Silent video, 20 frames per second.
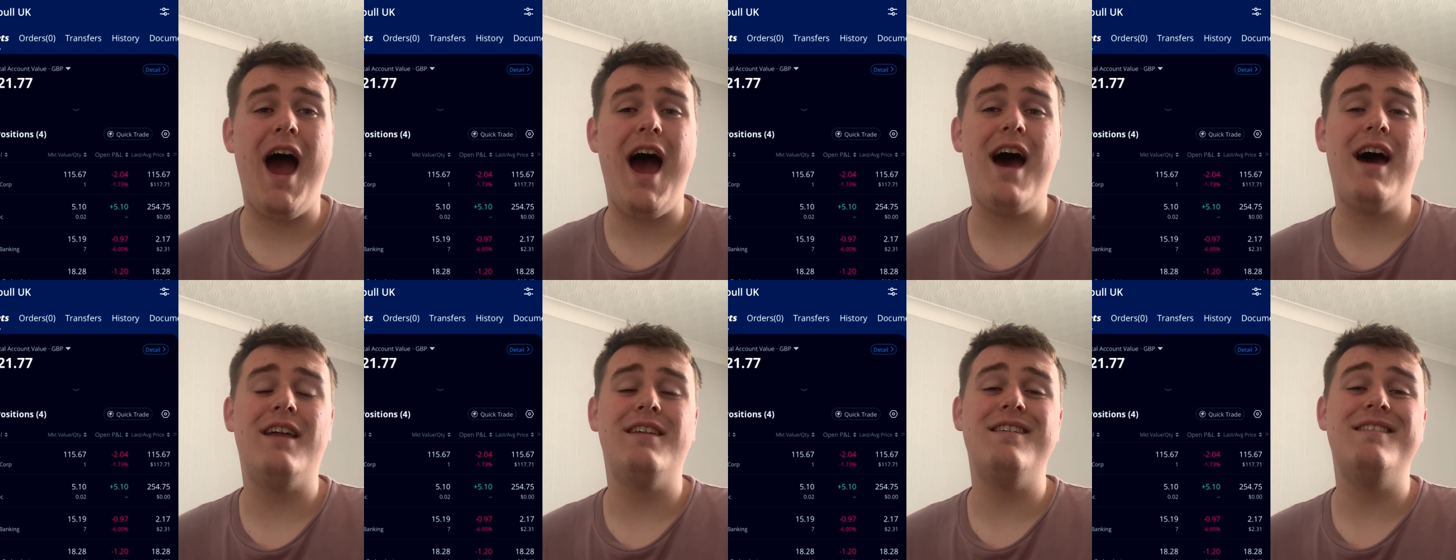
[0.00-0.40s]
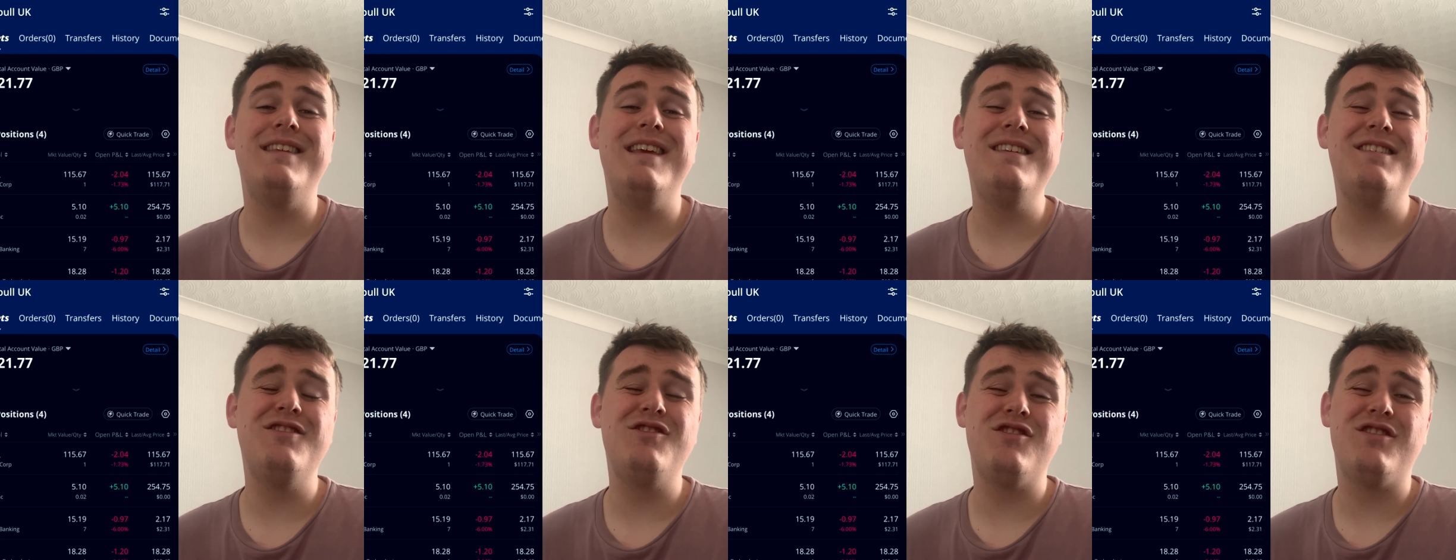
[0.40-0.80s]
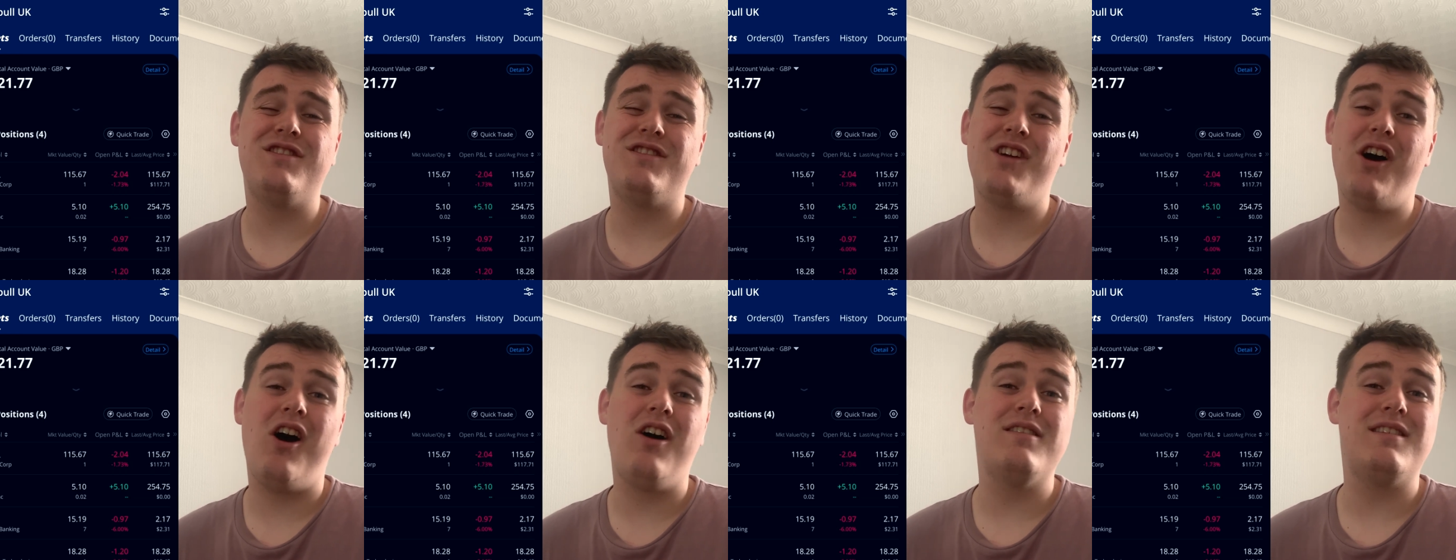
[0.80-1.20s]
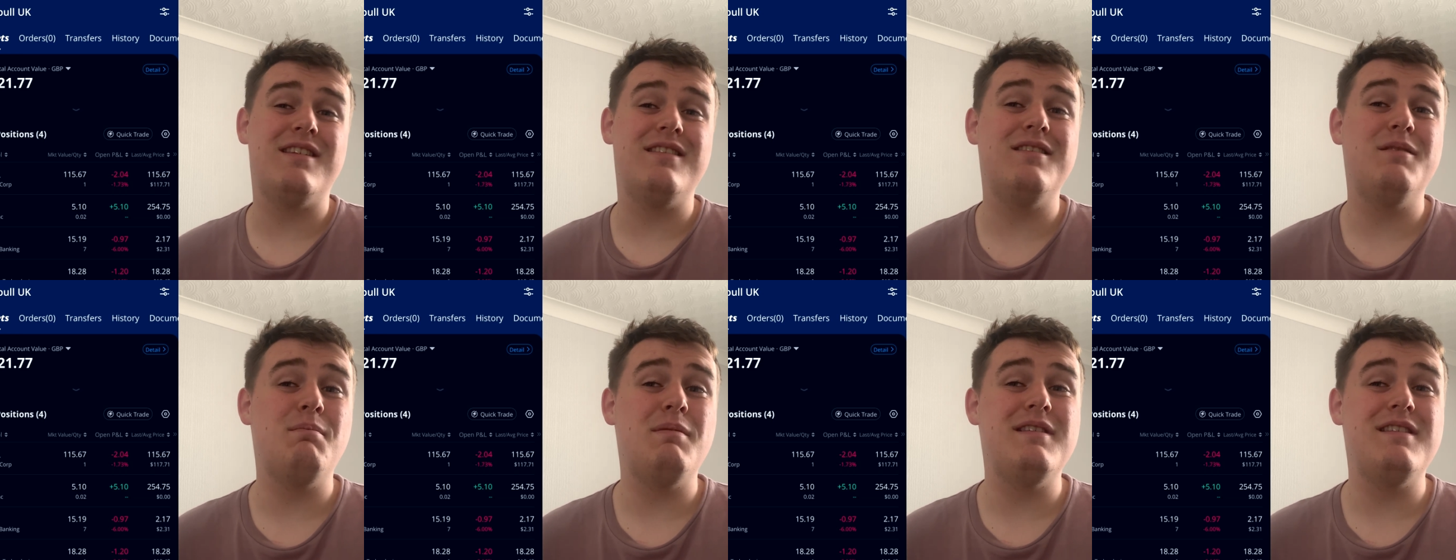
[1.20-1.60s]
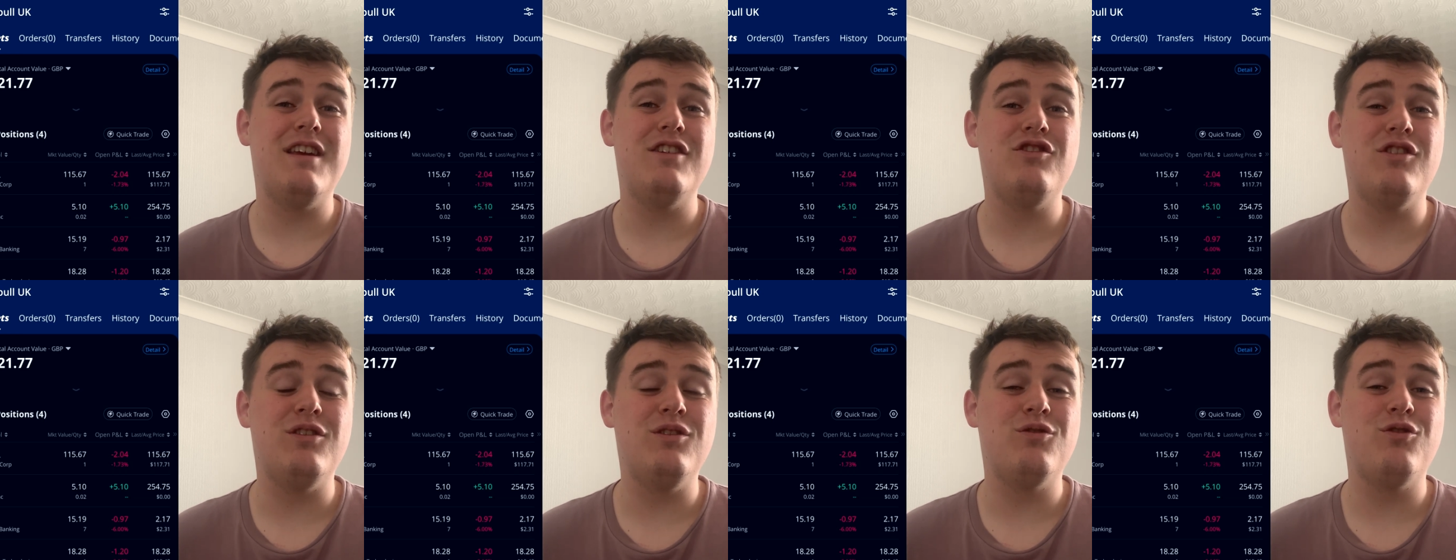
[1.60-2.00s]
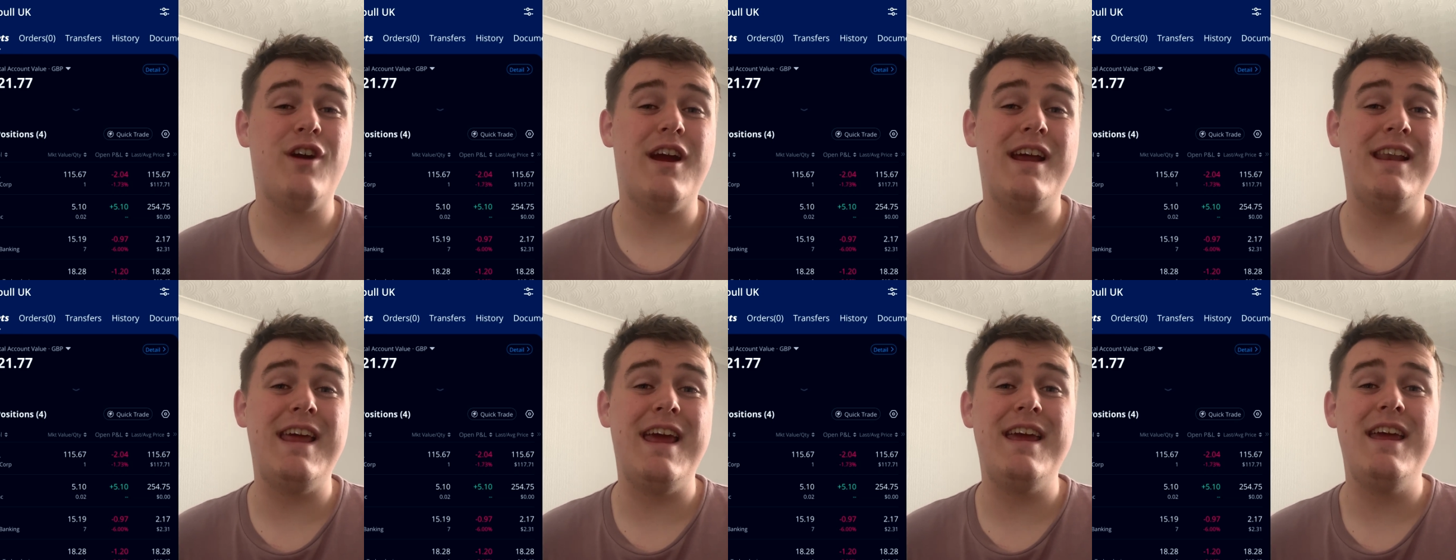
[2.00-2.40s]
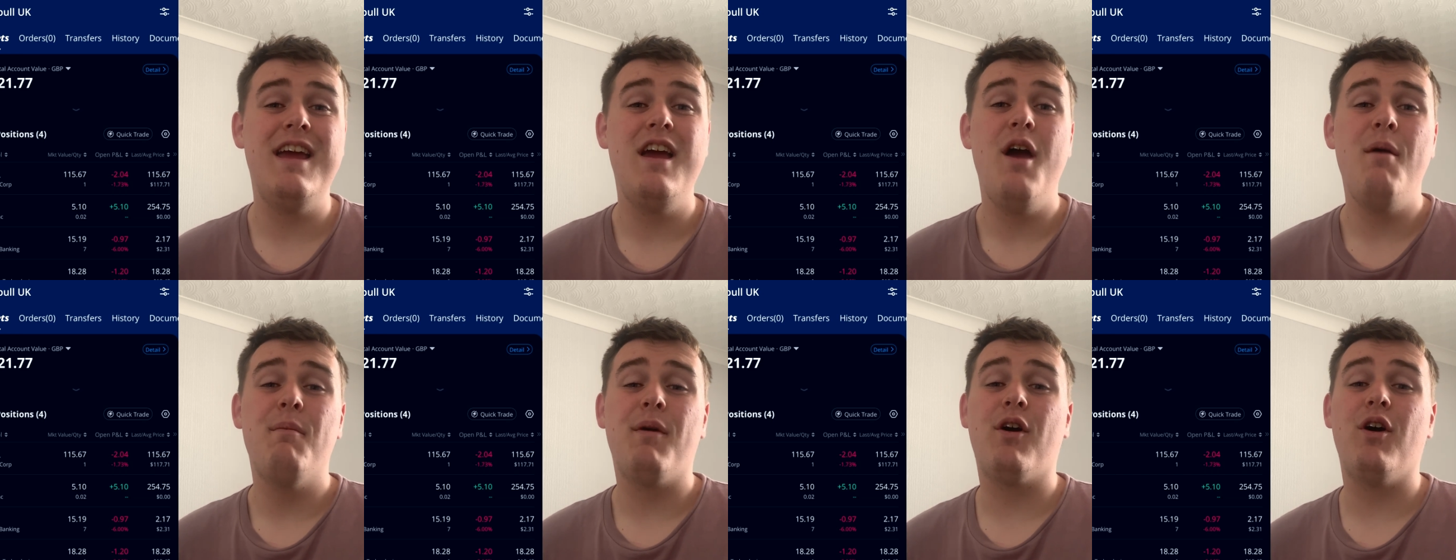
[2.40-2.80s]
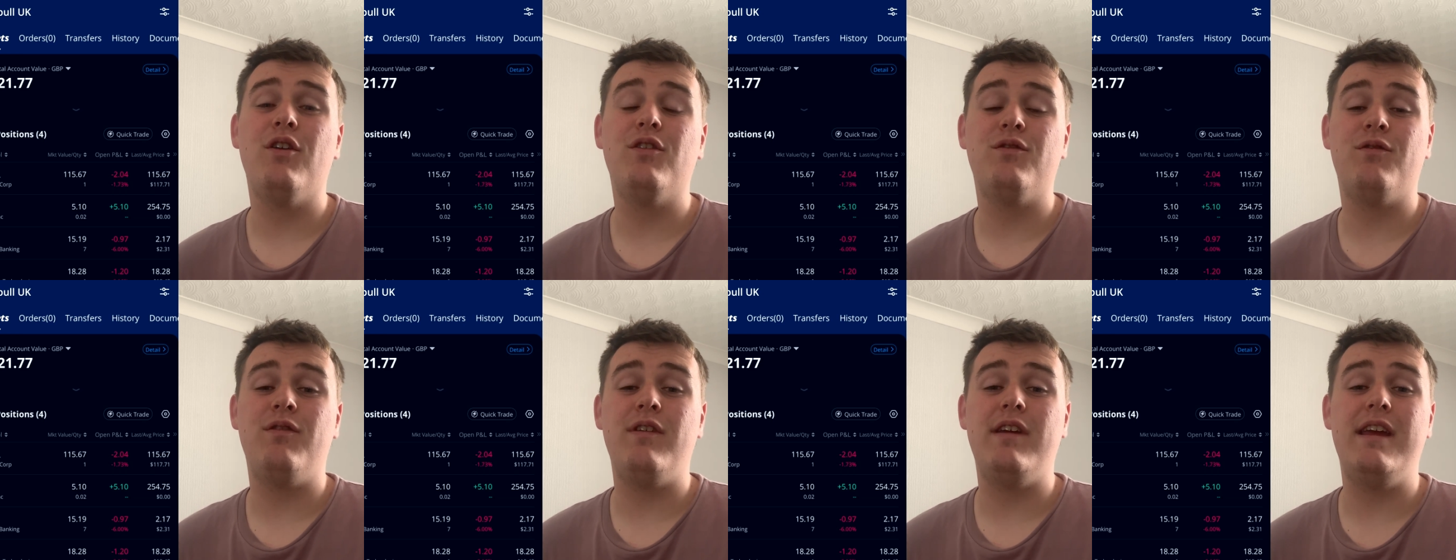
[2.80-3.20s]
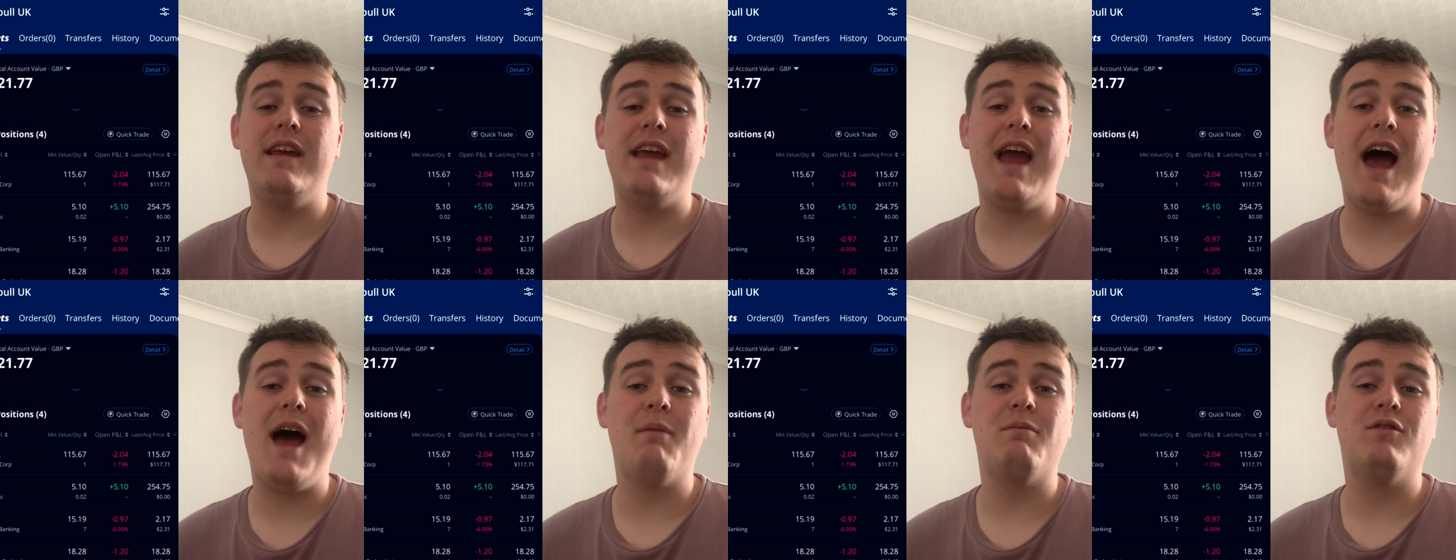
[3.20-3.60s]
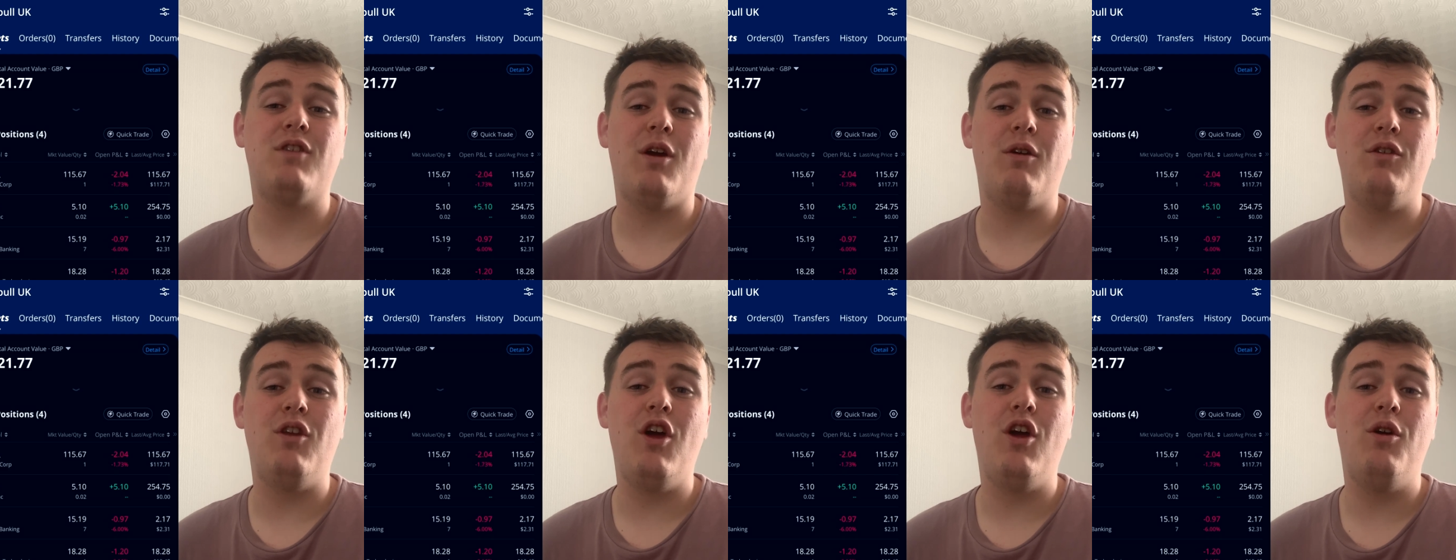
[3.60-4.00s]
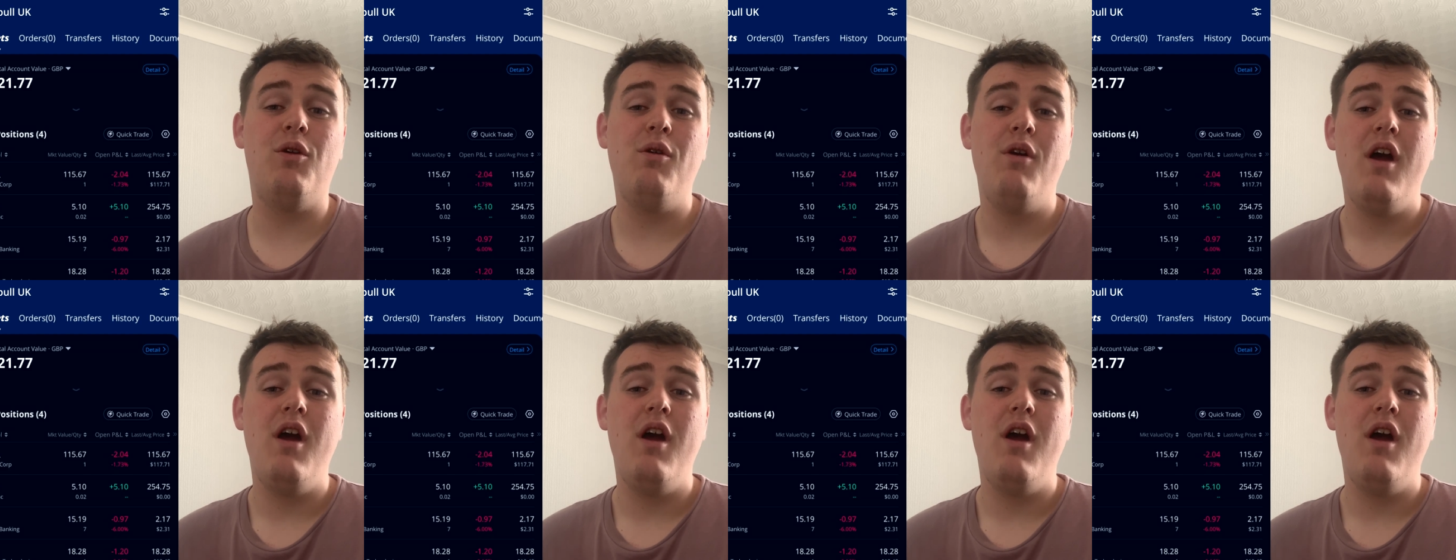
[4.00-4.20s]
And these are just starts into positions really, because the app's so new.